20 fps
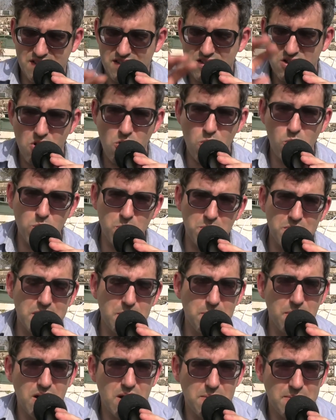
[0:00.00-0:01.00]
home, the
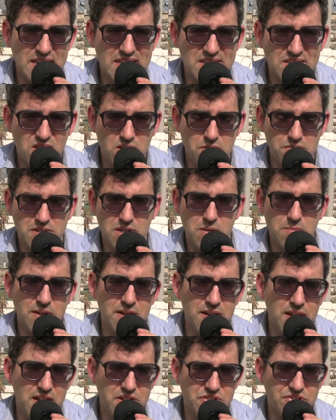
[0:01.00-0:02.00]
apartment of
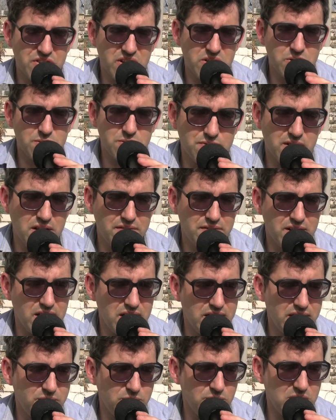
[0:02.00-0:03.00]
someone in Israel very,
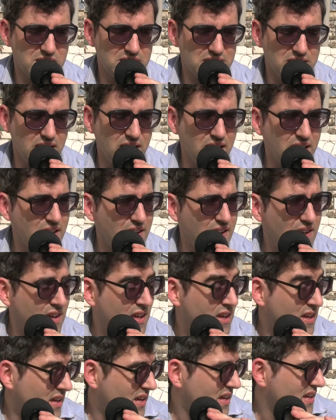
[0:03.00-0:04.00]
very wealthy
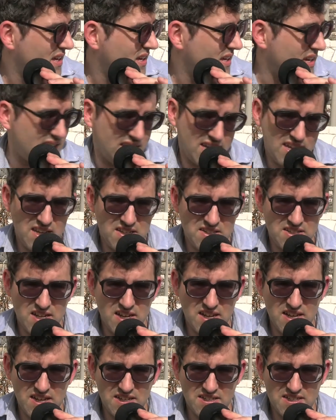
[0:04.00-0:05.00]
in
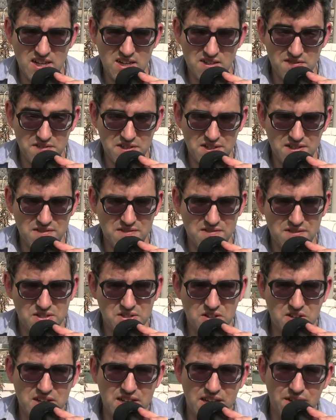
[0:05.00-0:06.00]
Tel Aviv. We're
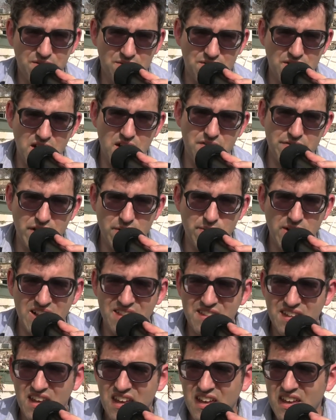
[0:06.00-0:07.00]
talking very, very
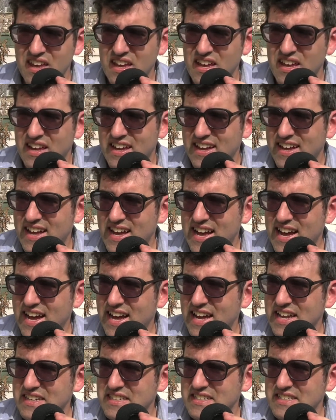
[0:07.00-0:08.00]
wealthy.
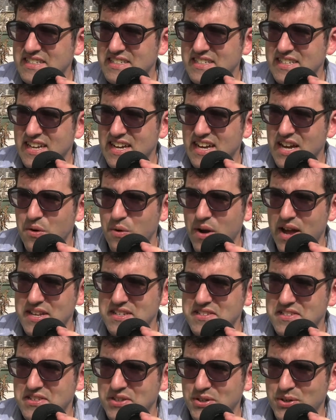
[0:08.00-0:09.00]
And I
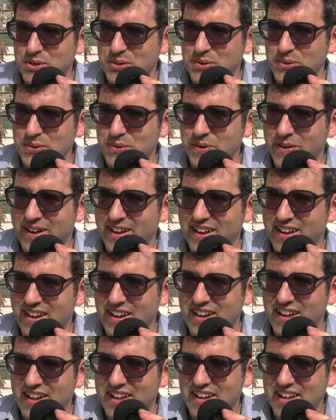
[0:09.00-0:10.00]
went to
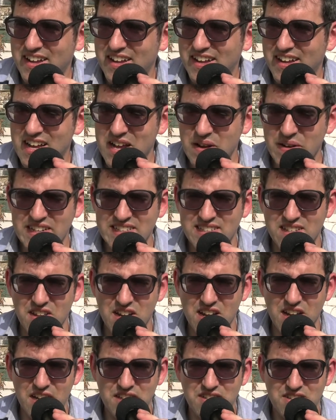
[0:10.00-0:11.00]

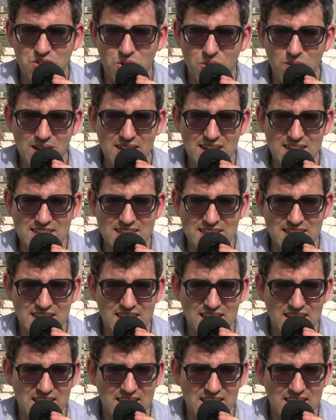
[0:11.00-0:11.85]
the guy's toilet,